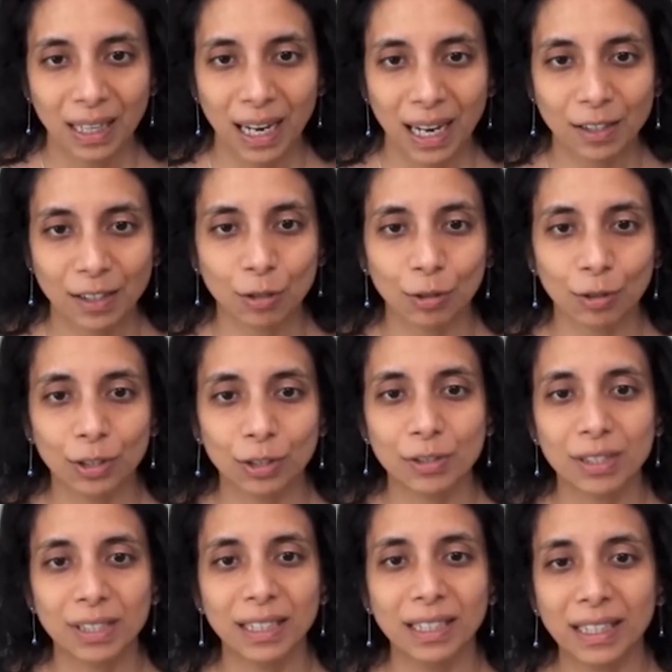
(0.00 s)
And so you
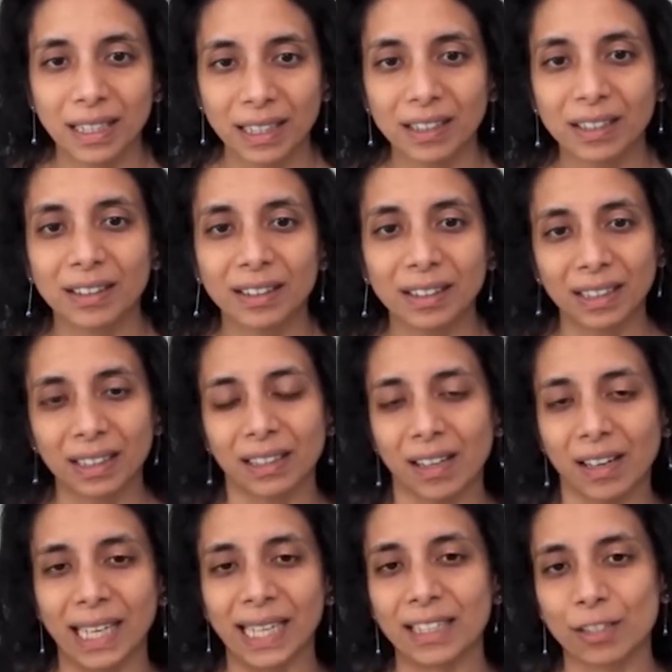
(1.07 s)
see here the
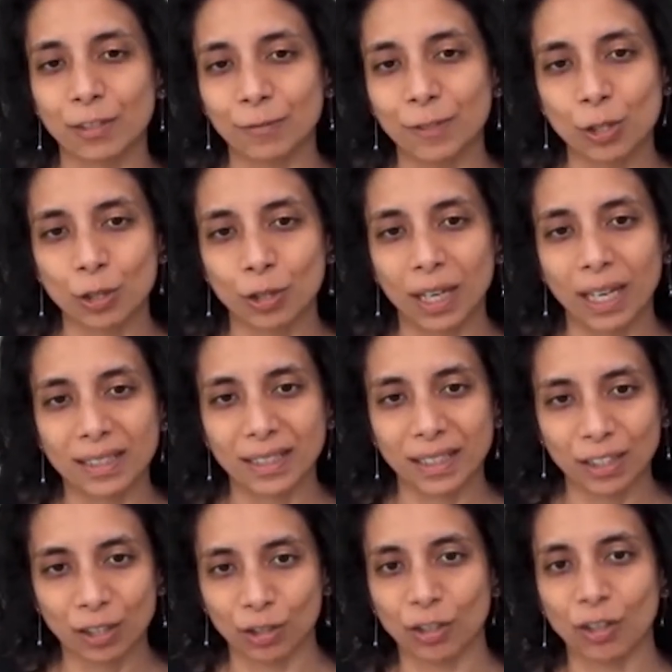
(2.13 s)
latest
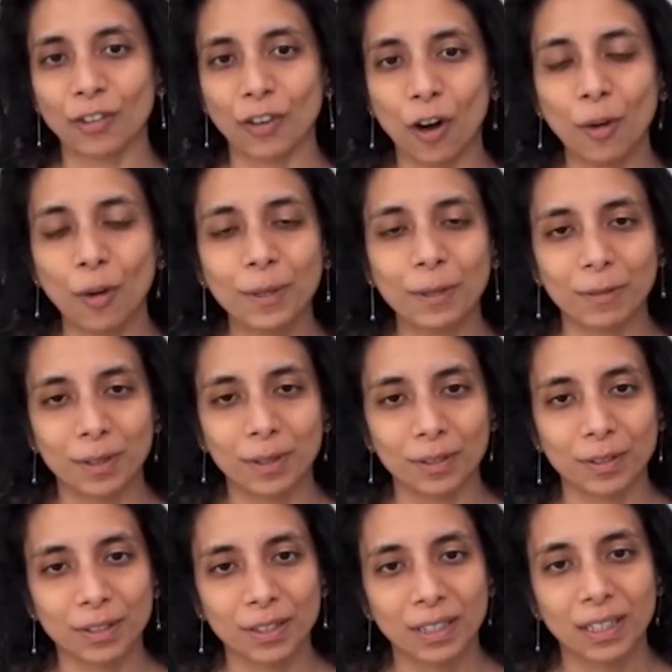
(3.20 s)
visualization on
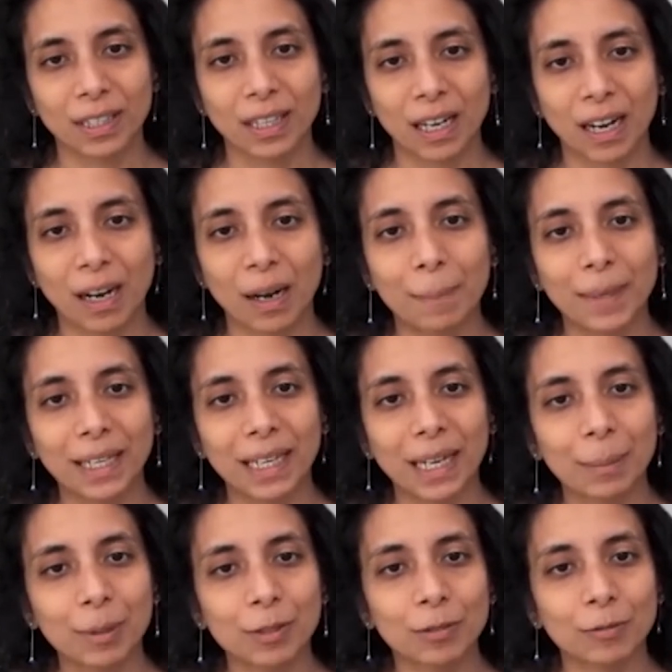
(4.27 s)
Omniverse, being
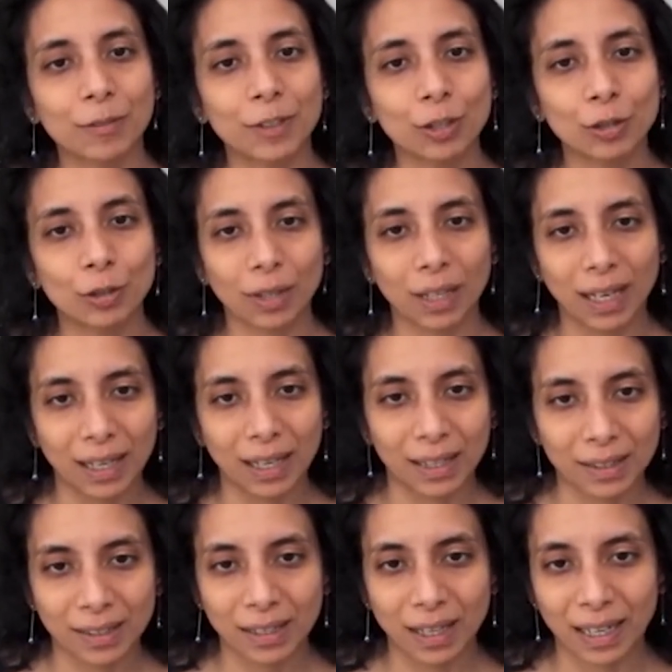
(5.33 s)
able to
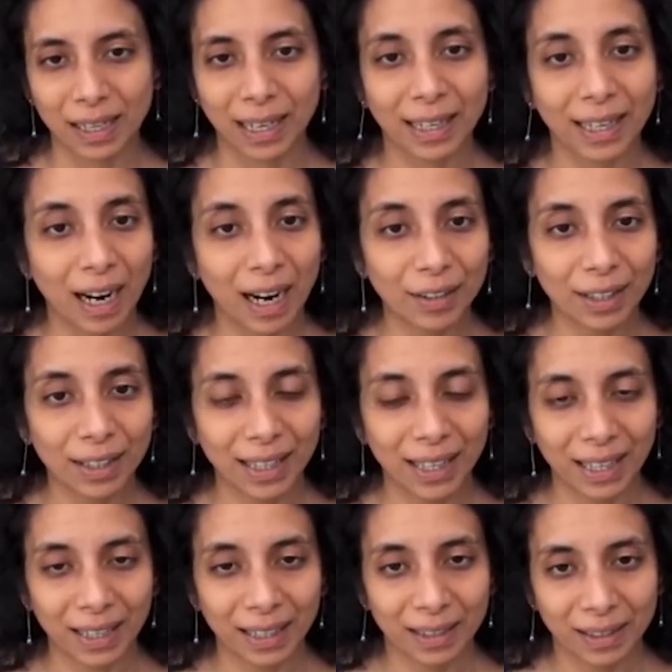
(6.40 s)
visualize, again,
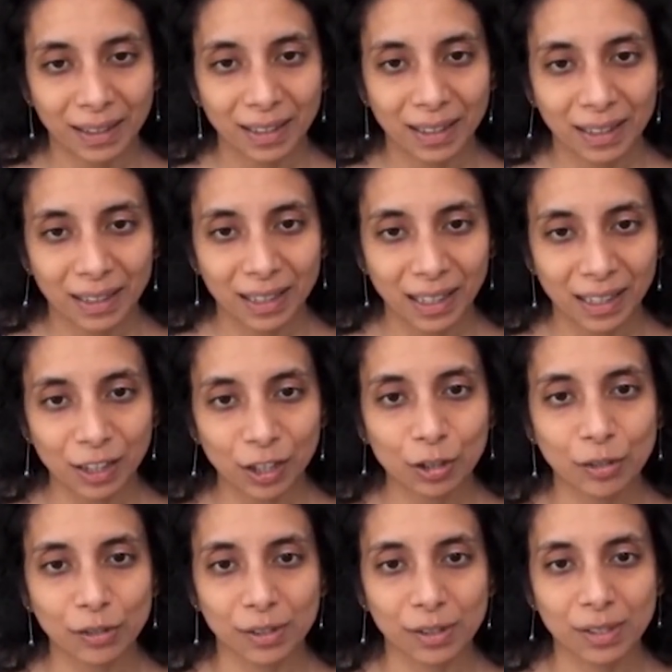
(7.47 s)
hurricane
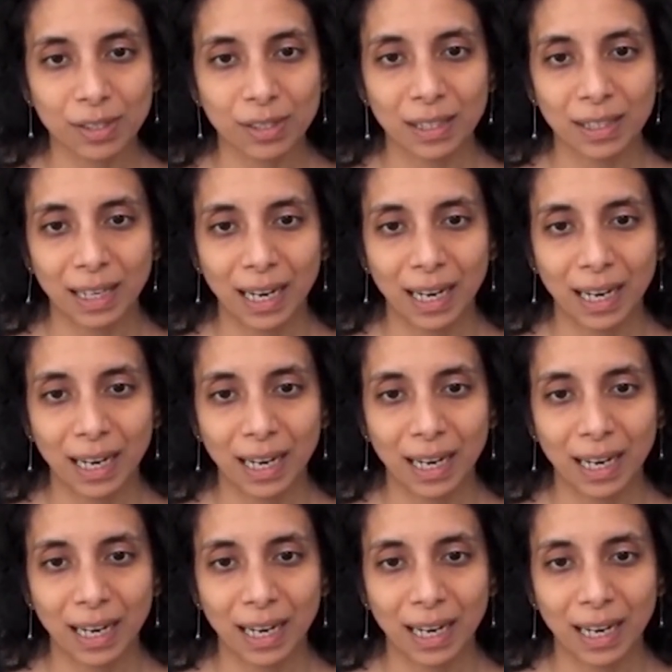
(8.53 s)
conditions.